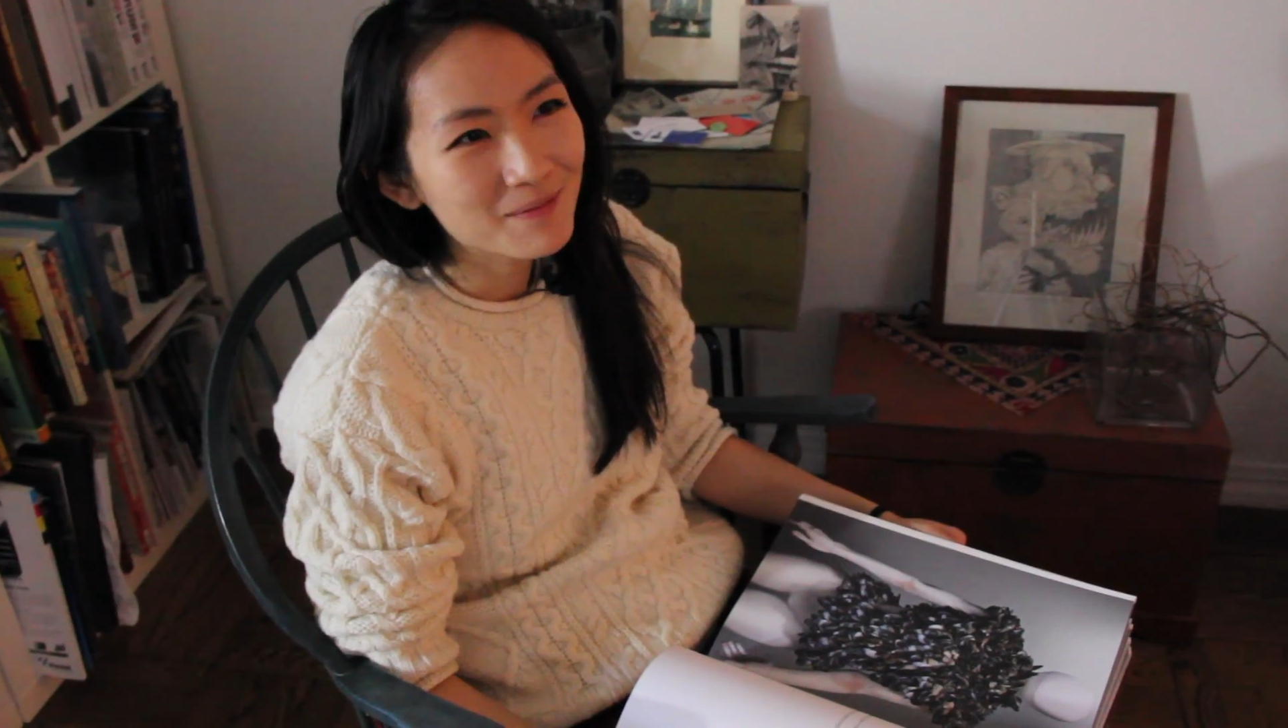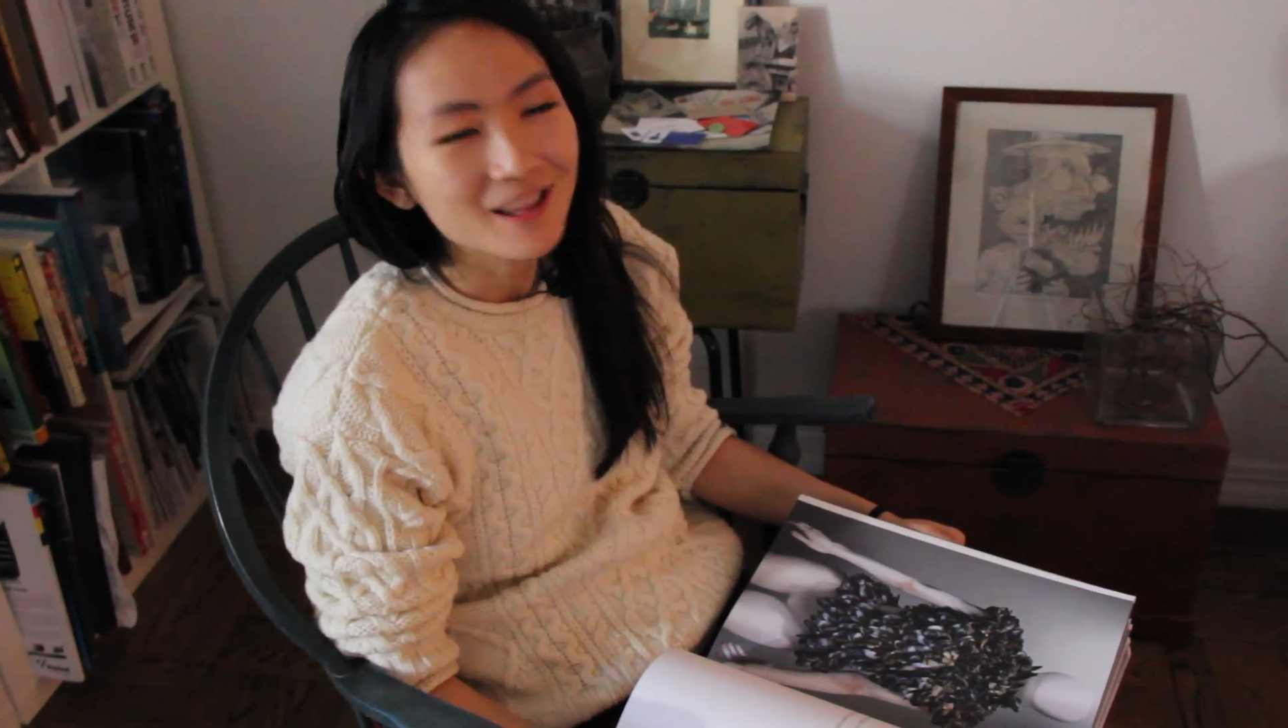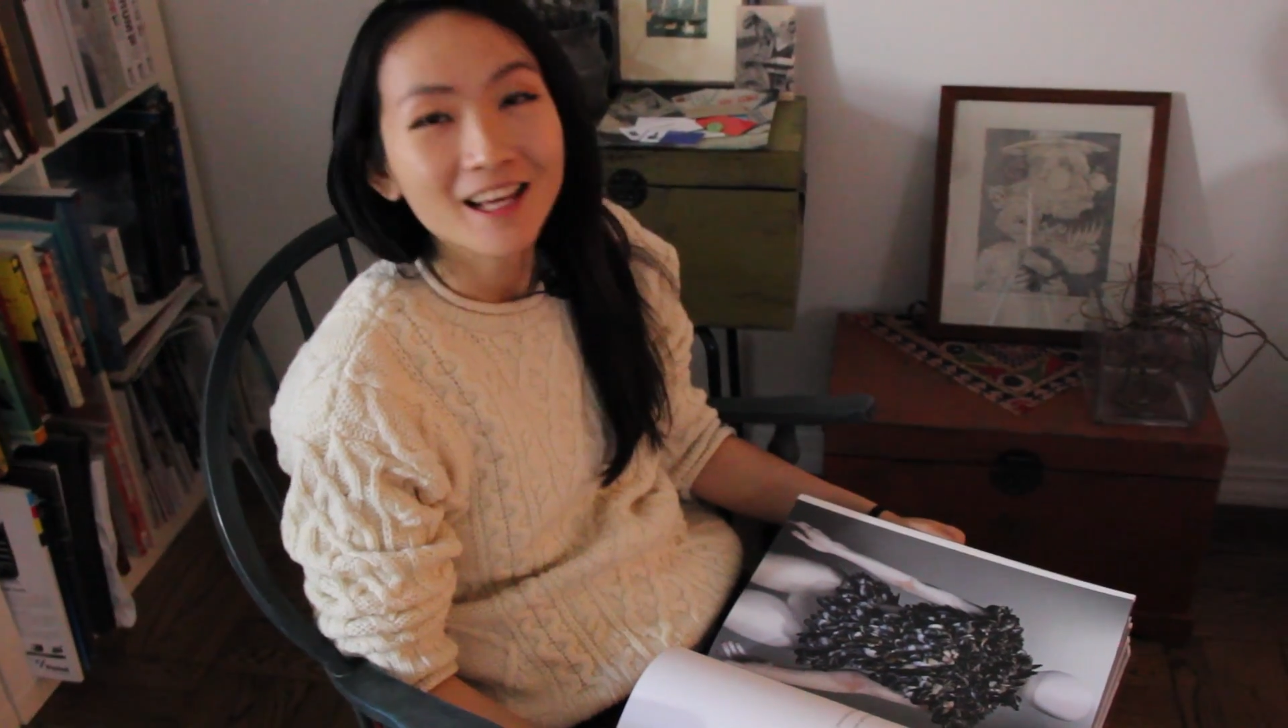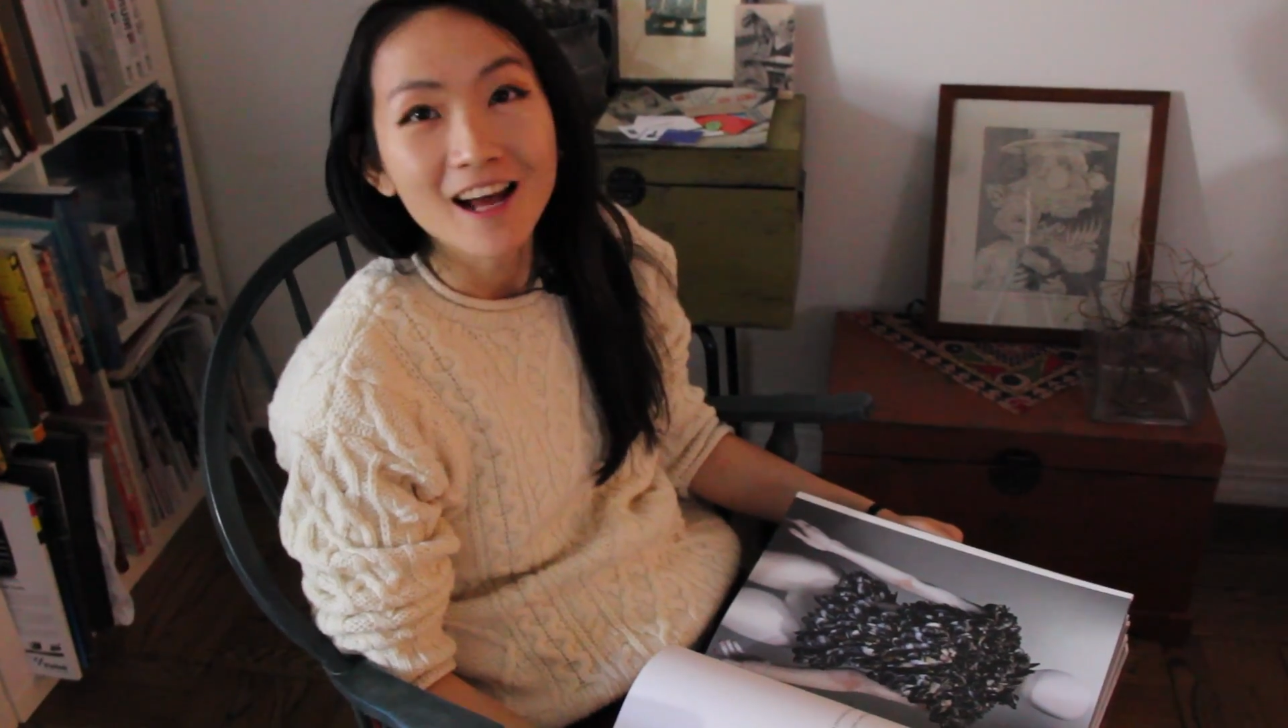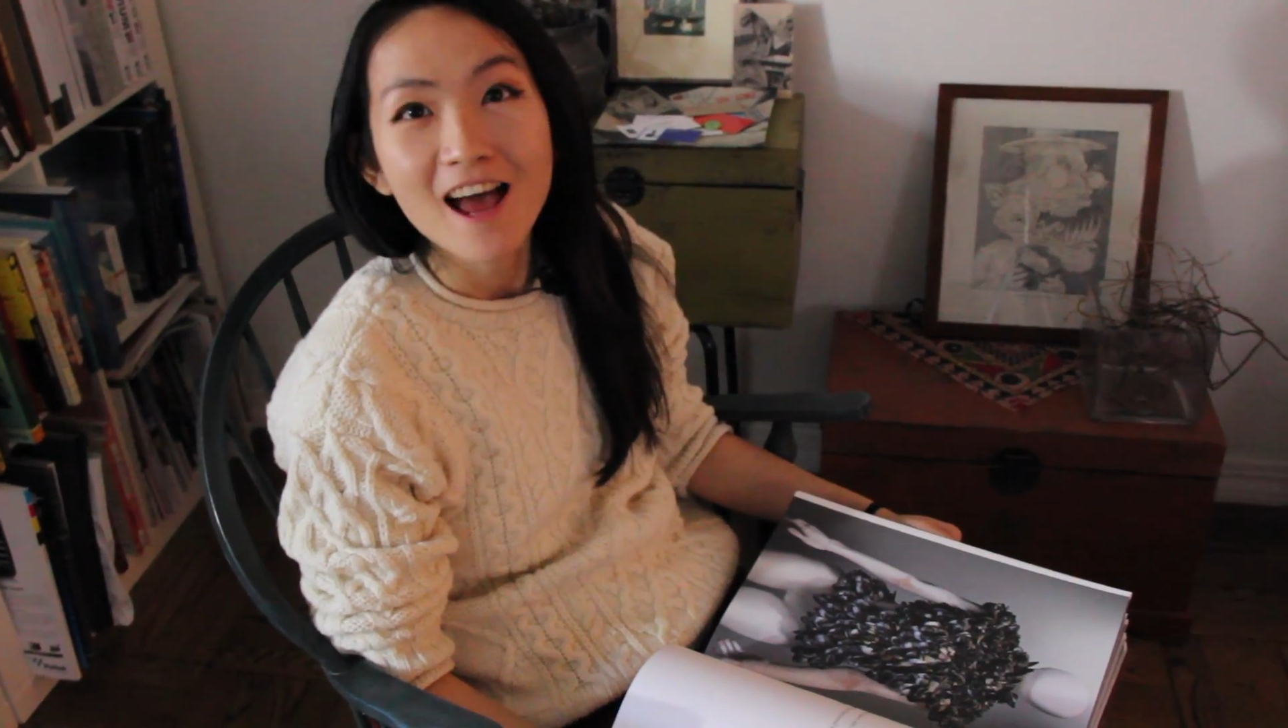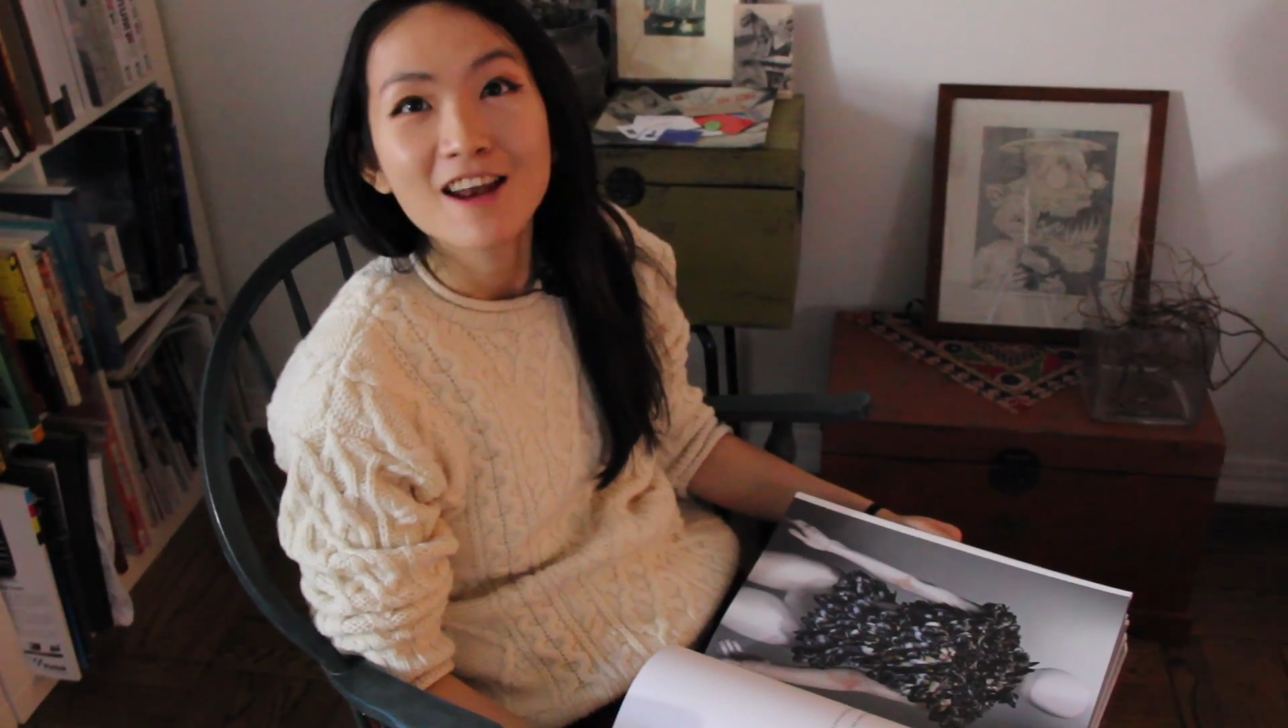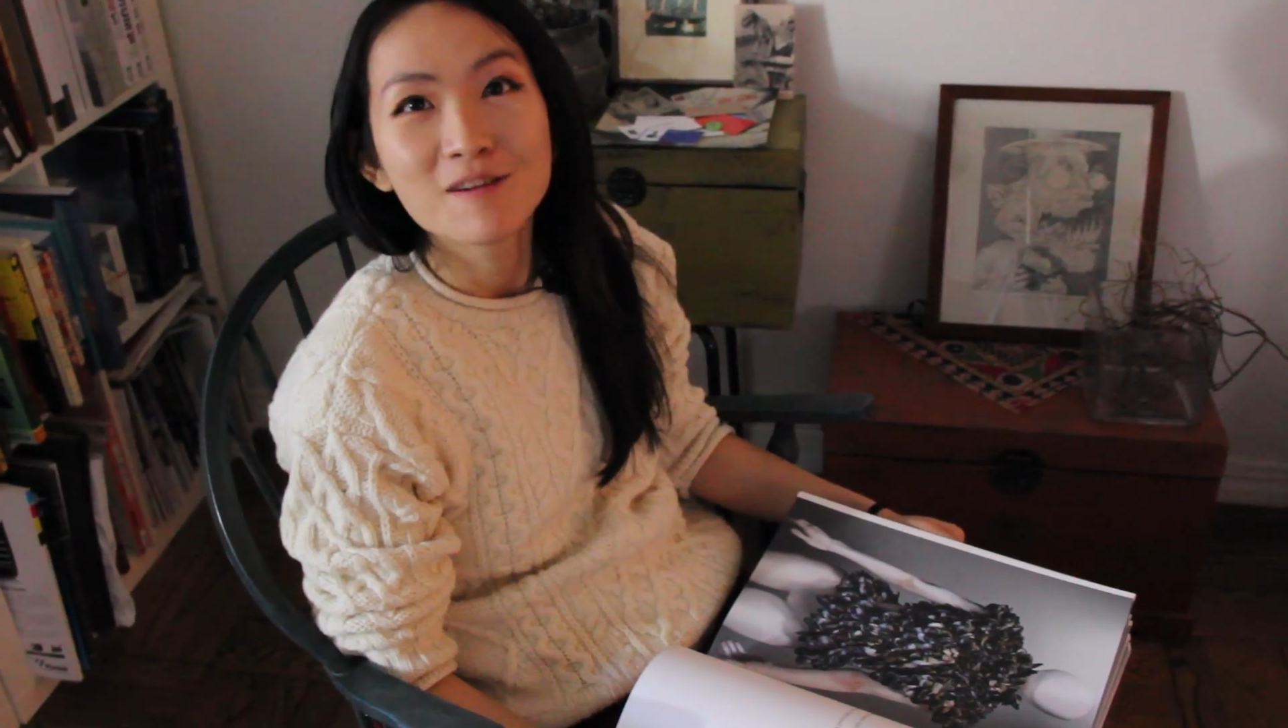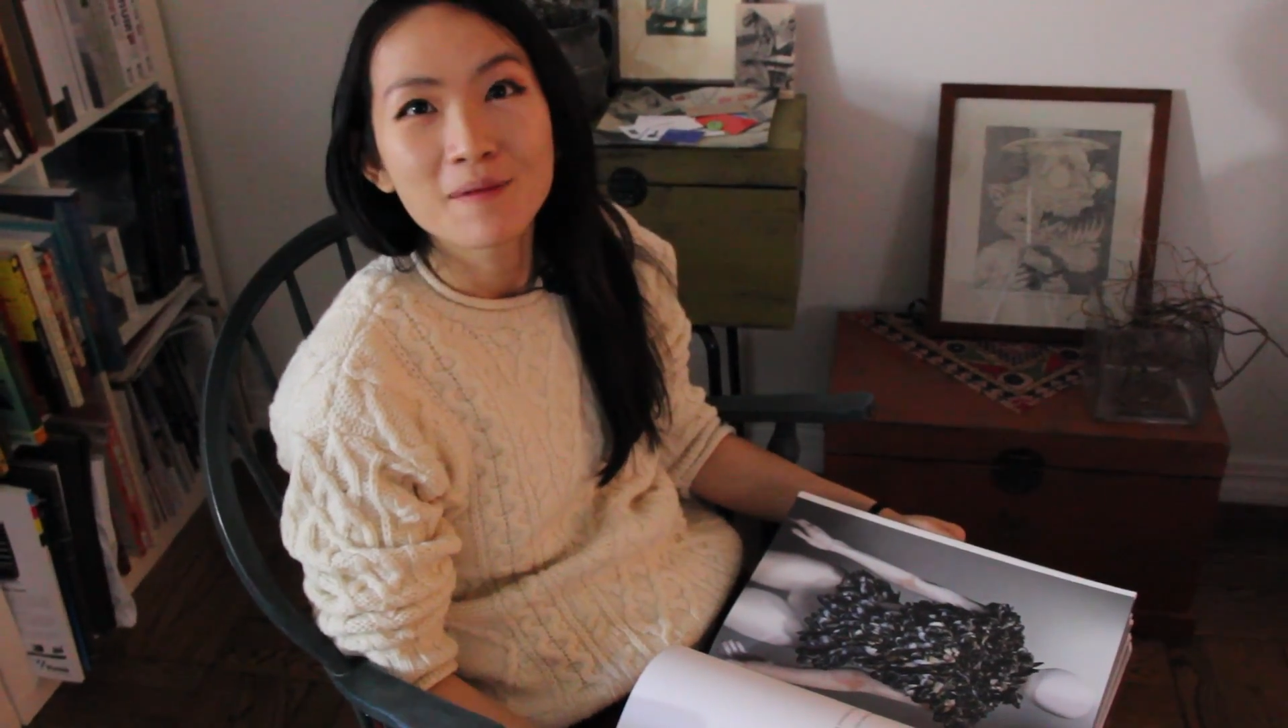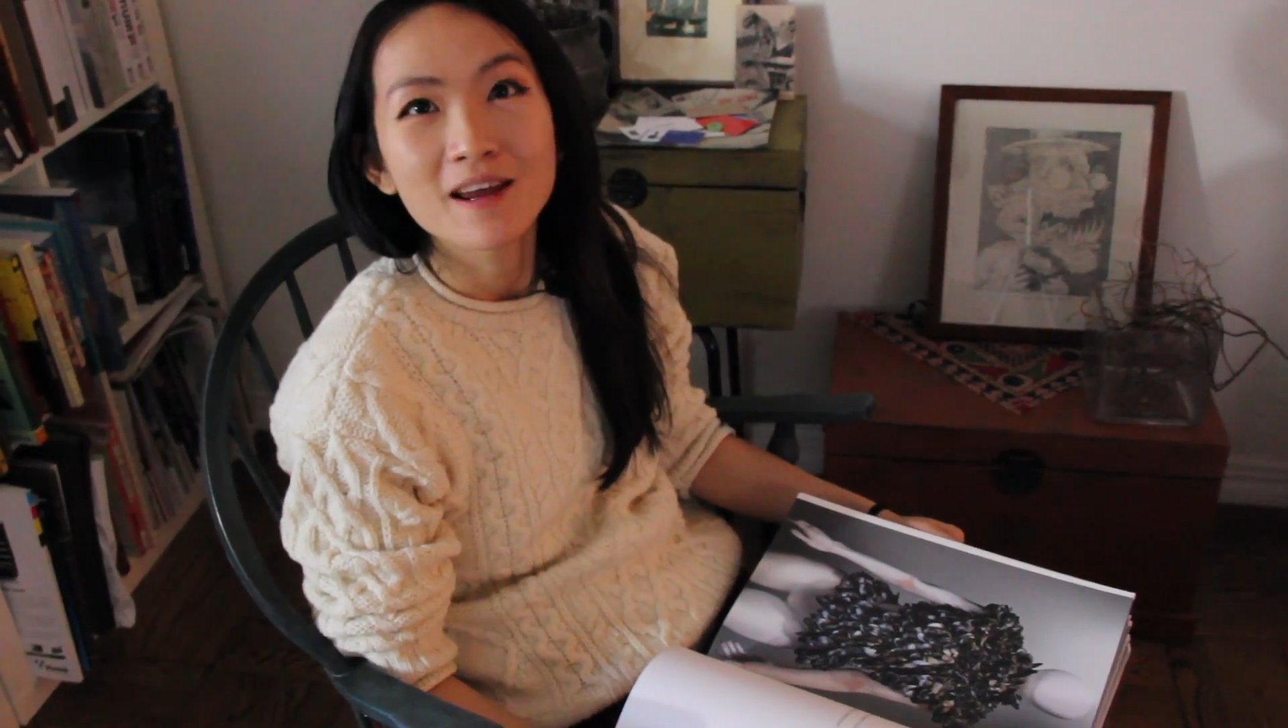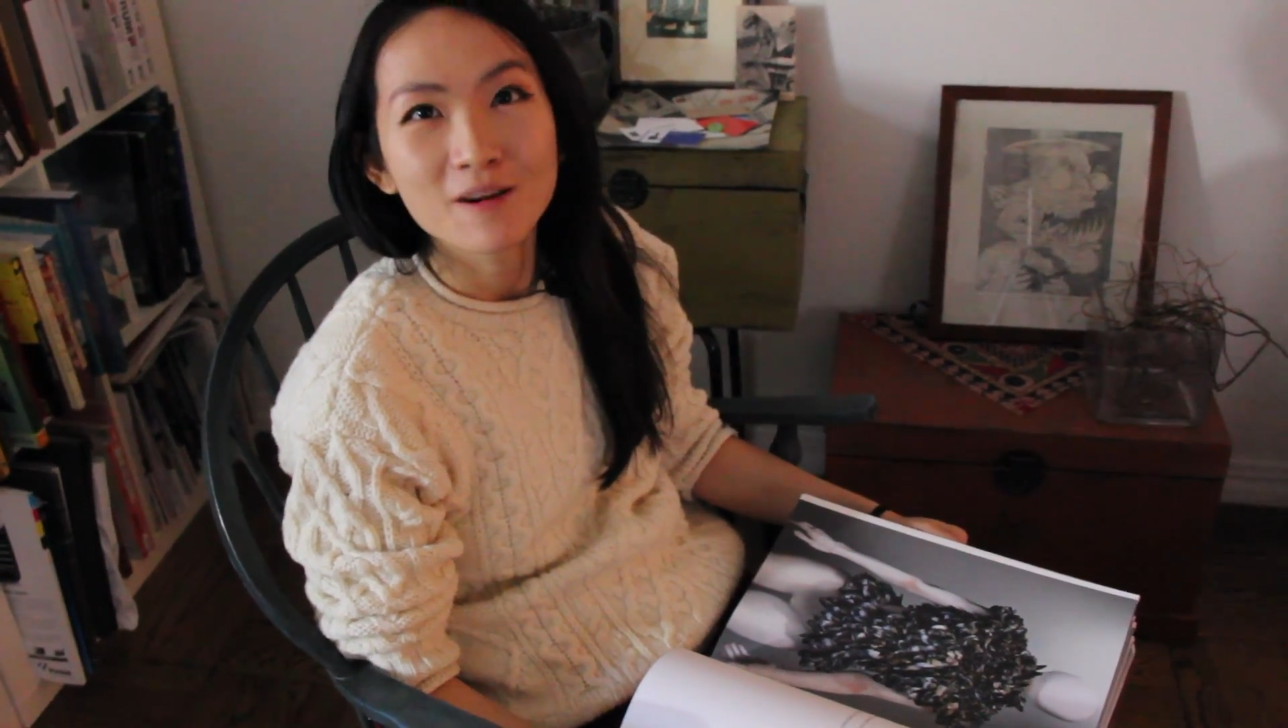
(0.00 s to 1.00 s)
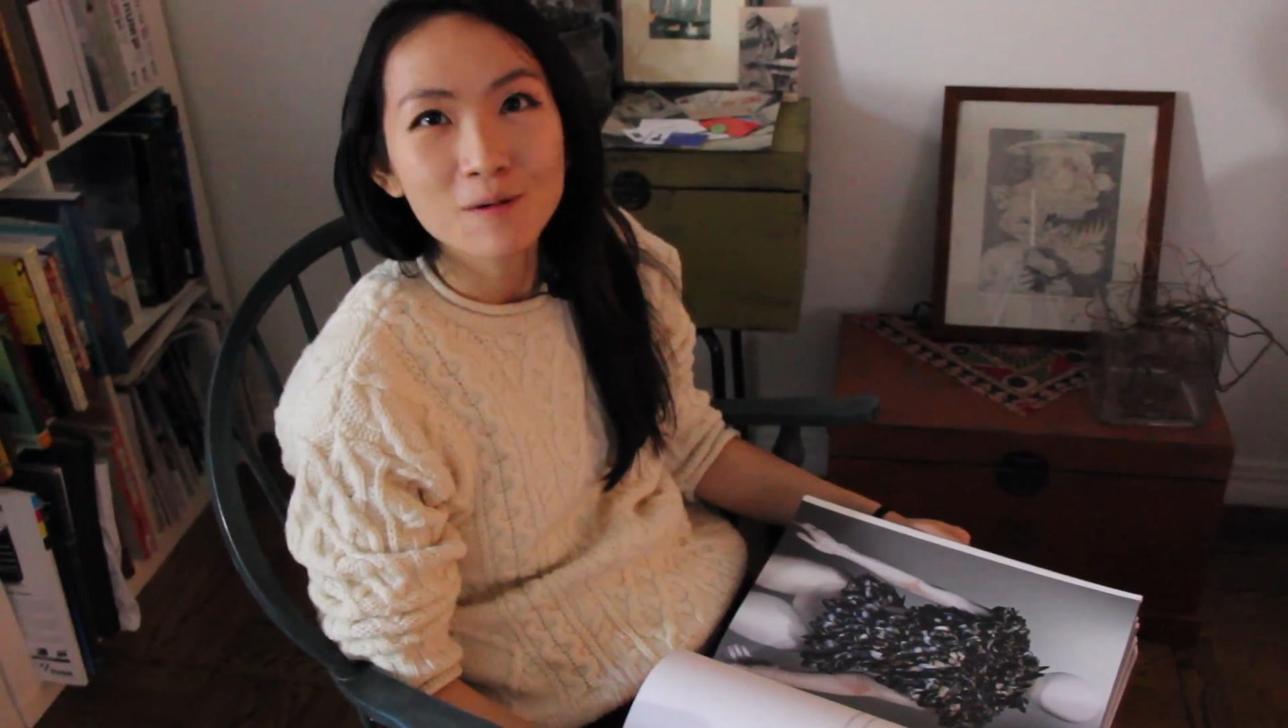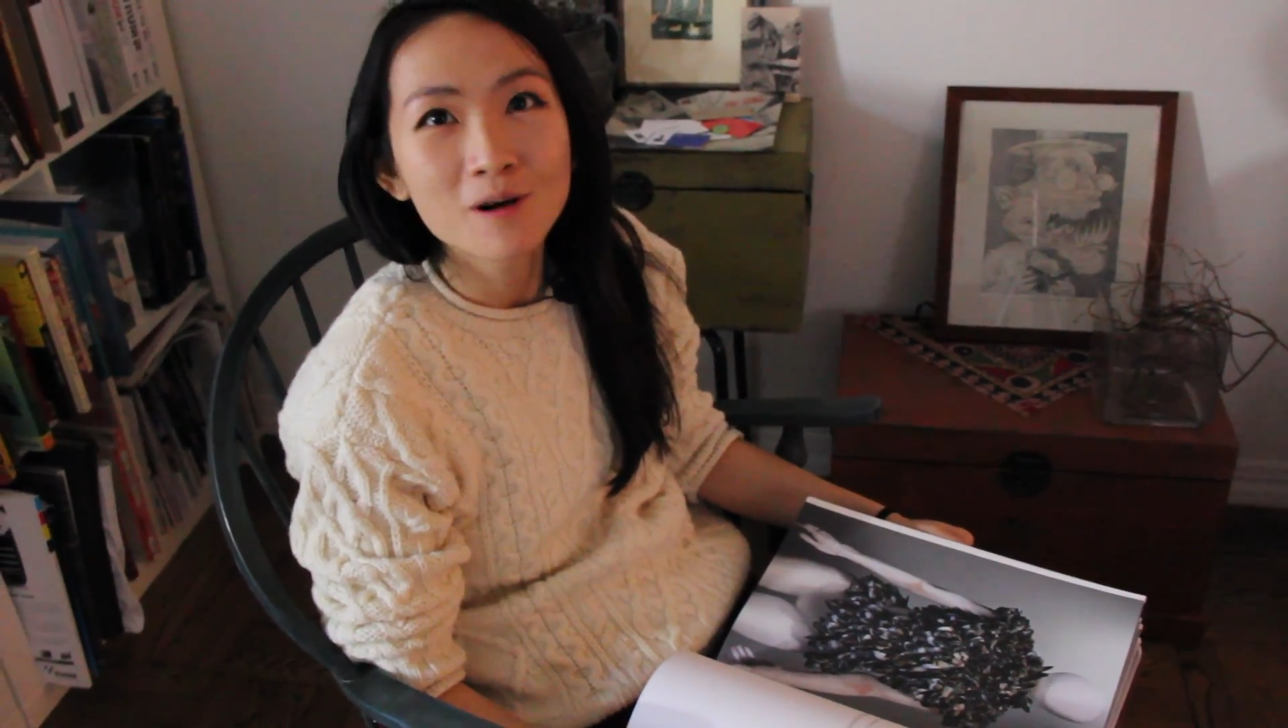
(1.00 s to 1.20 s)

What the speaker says: but like an animated